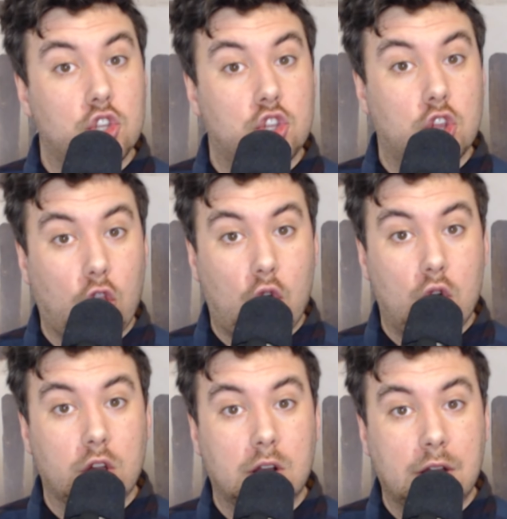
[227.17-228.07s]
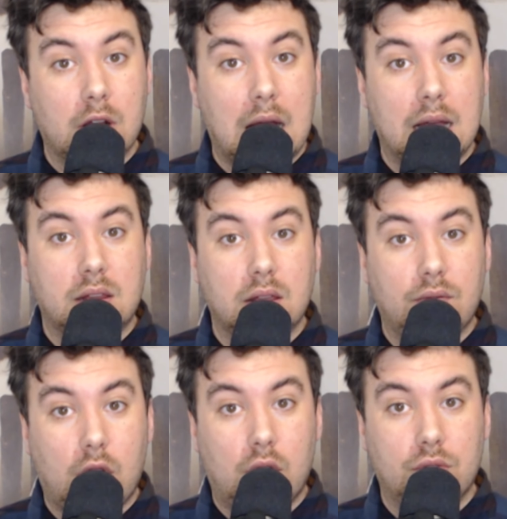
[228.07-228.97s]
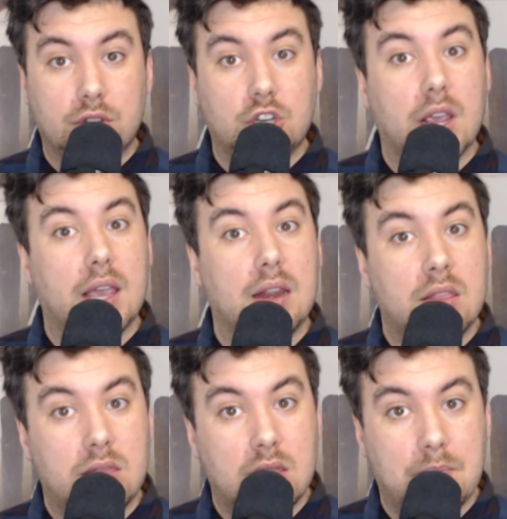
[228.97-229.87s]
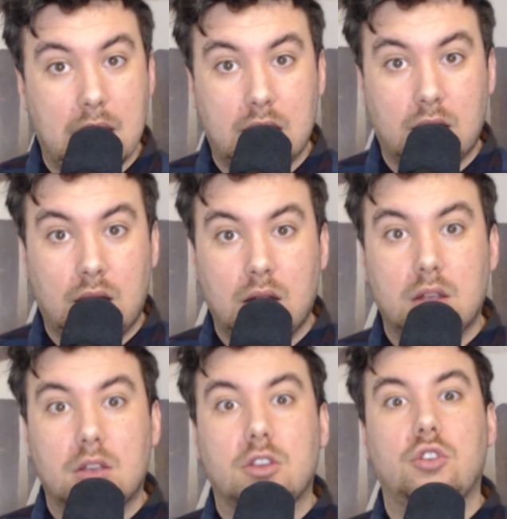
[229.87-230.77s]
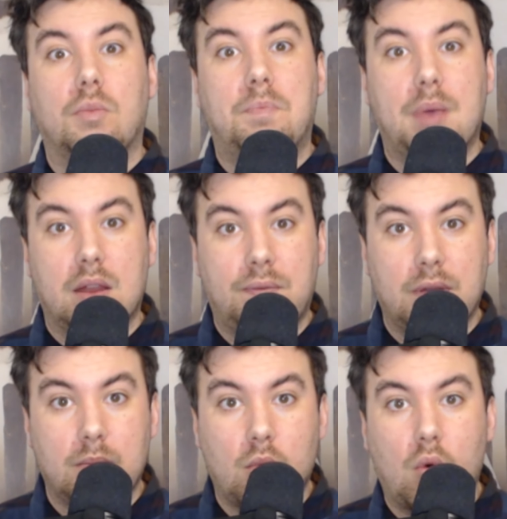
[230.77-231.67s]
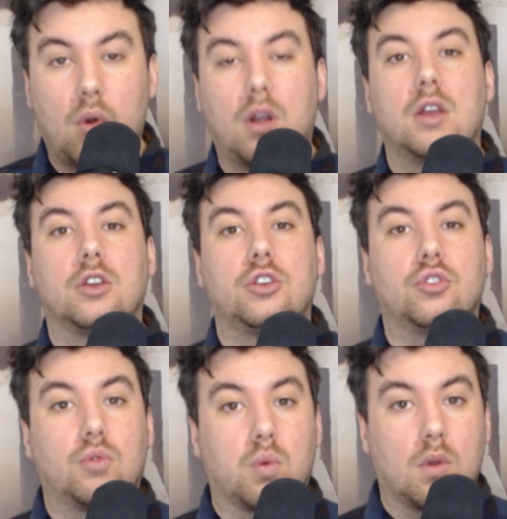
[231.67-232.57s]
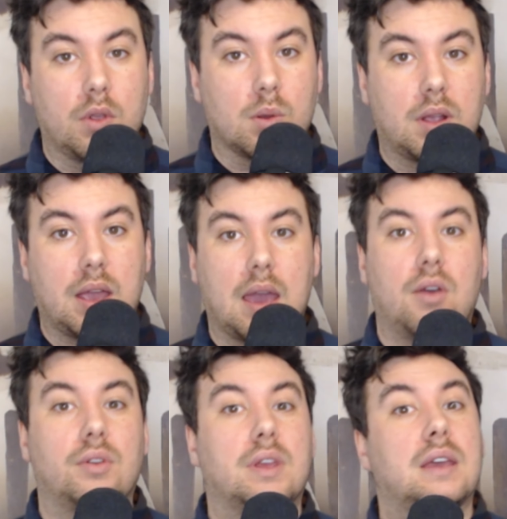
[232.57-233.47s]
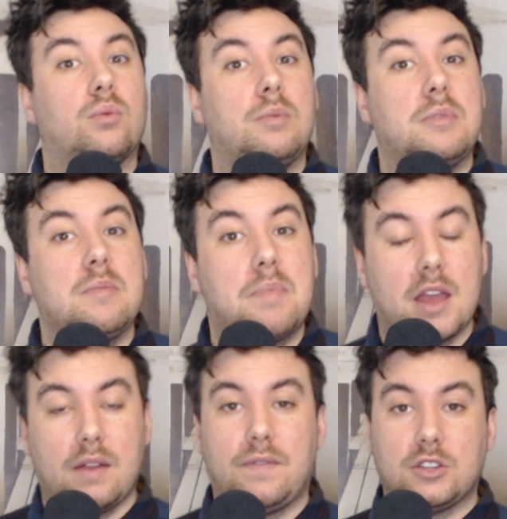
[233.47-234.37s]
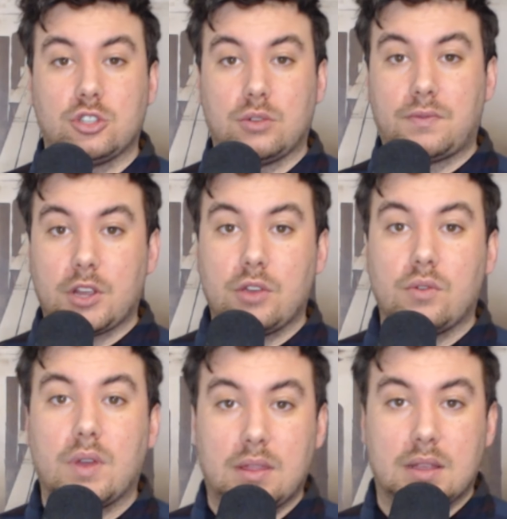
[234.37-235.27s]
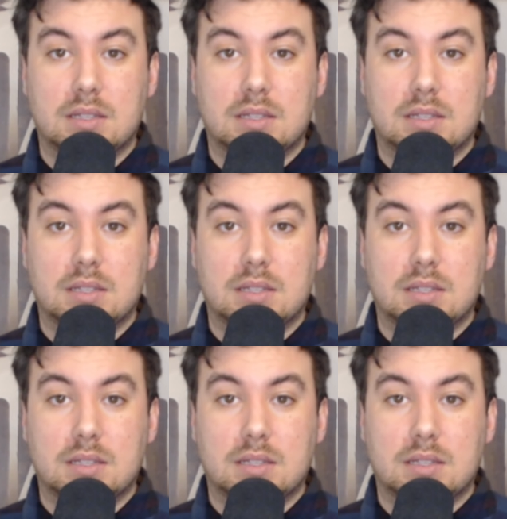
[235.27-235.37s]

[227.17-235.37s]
the longer you're active on the chain, the better. You'll benefit more. You'll grow your account. It will be beneficial for you in this